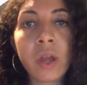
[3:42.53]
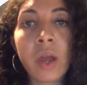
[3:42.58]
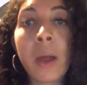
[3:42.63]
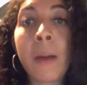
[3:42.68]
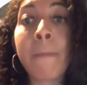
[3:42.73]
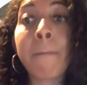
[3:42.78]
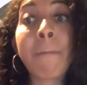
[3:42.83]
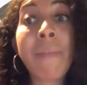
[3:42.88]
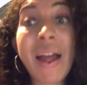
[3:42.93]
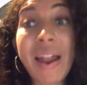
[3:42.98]

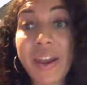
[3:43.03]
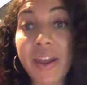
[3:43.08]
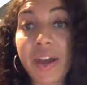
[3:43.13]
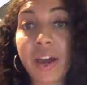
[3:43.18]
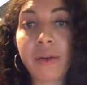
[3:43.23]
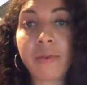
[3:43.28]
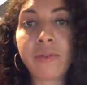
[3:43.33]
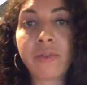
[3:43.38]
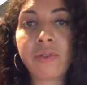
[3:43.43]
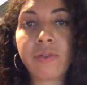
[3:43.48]

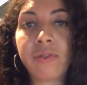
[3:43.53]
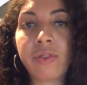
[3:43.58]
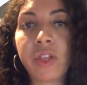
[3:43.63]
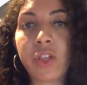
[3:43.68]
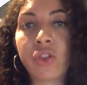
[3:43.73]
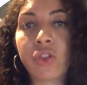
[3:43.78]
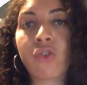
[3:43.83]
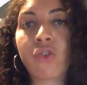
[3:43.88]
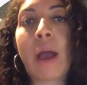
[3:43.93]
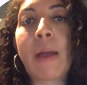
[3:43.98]
Manner
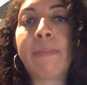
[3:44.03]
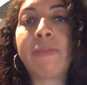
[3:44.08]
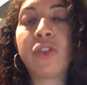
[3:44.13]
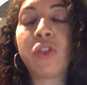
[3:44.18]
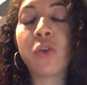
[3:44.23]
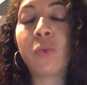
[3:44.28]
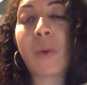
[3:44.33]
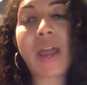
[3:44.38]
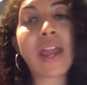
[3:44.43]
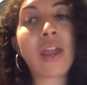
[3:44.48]
describes the
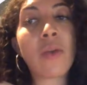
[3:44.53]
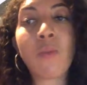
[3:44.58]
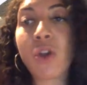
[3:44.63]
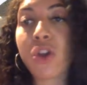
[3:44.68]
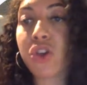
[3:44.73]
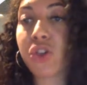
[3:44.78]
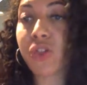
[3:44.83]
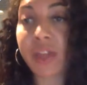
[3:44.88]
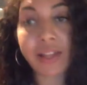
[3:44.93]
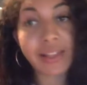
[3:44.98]
way in
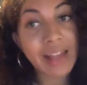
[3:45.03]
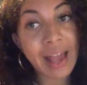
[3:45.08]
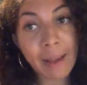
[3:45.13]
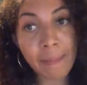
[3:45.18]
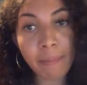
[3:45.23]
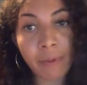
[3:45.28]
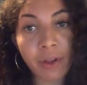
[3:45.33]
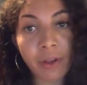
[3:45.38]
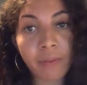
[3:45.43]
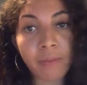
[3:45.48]
which things
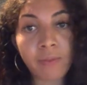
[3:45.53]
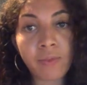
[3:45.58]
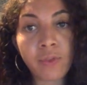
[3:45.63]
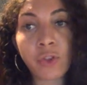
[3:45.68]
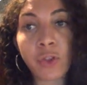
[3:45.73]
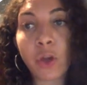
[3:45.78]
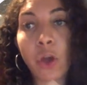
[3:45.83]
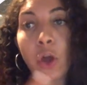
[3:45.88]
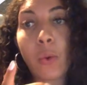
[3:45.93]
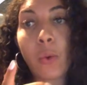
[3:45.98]
happen.
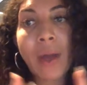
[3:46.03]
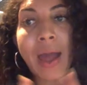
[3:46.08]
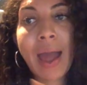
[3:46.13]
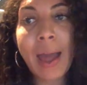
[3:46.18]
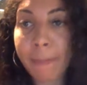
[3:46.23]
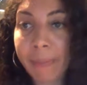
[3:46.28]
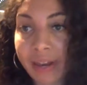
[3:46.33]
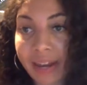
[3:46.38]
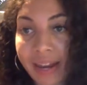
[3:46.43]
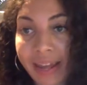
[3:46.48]
So
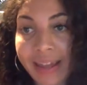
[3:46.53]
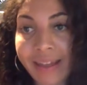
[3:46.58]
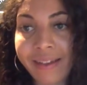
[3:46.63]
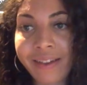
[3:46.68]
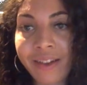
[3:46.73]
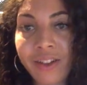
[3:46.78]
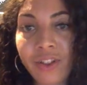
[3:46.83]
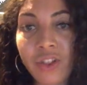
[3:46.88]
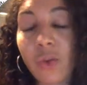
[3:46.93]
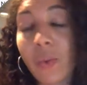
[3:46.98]
happily,
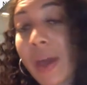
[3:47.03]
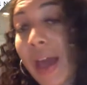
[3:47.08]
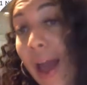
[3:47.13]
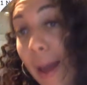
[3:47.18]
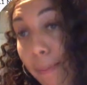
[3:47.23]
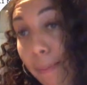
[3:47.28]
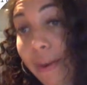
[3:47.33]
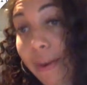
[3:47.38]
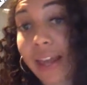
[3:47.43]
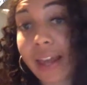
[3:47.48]
do it
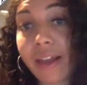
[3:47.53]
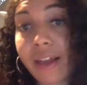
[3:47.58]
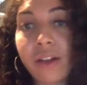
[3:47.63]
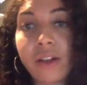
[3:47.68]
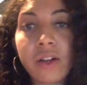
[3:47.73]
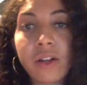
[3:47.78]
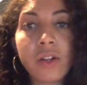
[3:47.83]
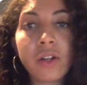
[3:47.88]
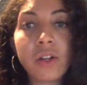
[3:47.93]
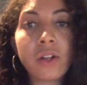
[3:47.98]
happily.
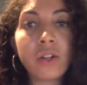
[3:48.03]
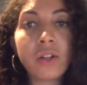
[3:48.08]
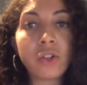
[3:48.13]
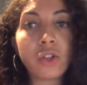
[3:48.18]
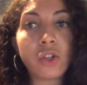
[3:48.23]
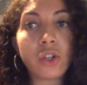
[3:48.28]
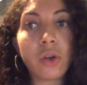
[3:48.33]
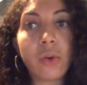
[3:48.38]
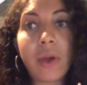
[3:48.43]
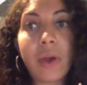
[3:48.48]

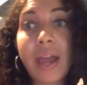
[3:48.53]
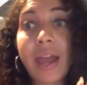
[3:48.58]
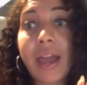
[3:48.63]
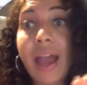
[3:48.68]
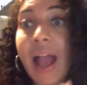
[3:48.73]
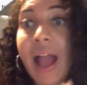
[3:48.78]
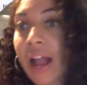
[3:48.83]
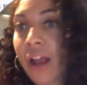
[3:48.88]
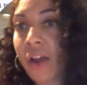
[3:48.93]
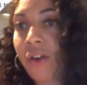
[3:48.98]
Do it
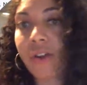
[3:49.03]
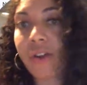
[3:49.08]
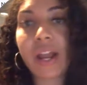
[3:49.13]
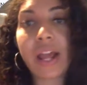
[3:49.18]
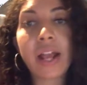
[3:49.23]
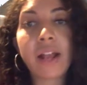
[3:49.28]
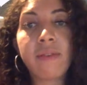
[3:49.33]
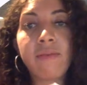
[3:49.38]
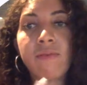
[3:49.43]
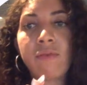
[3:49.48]

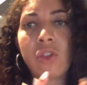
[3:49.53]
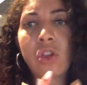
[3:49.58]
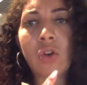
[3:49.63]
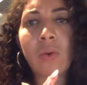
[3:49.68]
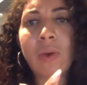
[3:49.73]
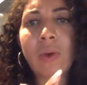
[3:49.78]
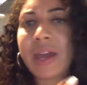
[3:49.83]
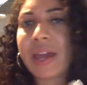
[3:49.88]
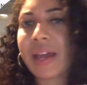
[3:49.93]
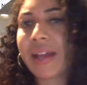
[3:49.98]
angrily. Do
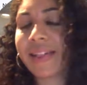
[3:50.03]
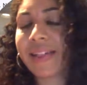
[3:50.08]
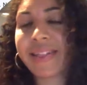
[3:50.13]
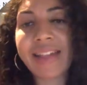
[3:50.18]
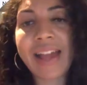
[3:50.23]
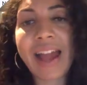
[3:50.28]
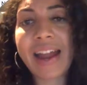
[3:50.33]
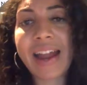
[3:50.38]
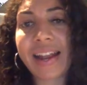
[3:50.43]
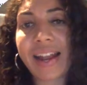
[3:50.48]
it
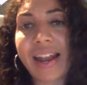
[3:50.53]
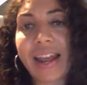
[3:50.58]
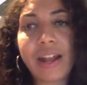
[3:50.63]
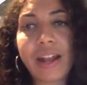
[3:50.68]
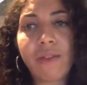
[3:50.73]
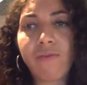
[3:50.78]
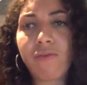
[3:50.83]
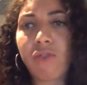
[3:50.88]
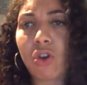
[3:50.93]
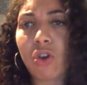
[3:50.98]
sadly.
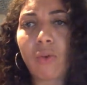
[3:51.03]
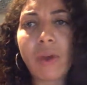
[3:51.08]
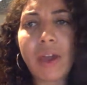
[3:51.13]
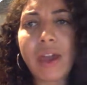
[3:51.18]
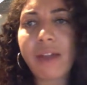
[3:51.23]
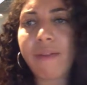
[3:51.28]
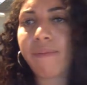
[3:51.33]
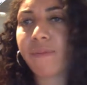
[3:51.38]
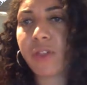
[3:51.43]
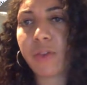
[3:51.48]
Do
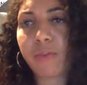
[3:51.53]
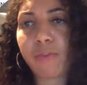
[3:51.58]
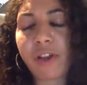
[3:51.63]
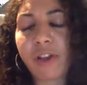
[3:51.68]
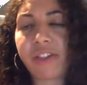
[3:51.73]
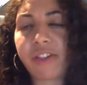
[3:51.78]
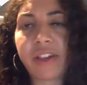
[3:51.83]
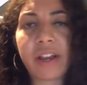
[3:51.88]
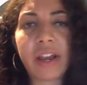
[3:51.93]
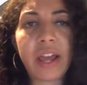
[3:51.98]
it
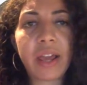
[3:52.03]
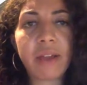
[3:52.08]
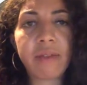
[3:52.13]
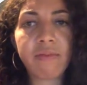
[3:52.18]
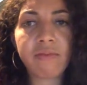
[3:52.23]
depressingly.